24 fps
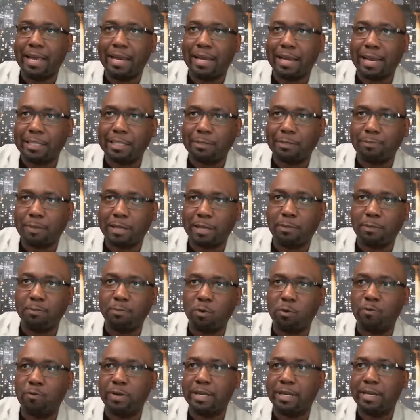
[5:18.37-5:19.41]
Let's get
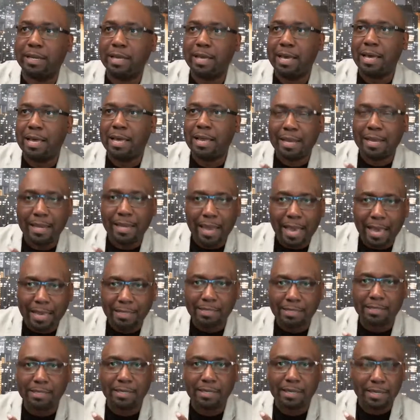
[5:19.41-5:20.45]
moving.
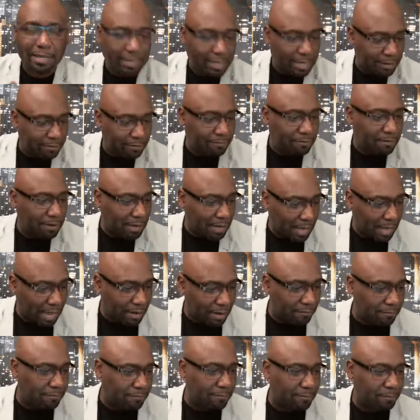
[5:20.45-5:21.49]
Let's live
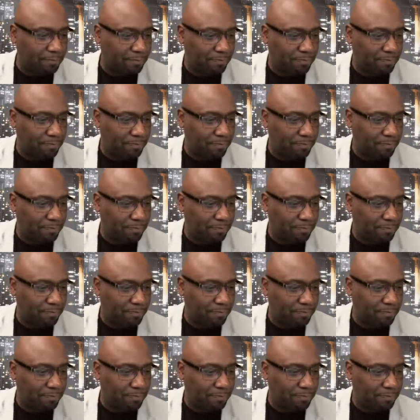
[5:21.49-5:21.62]
life.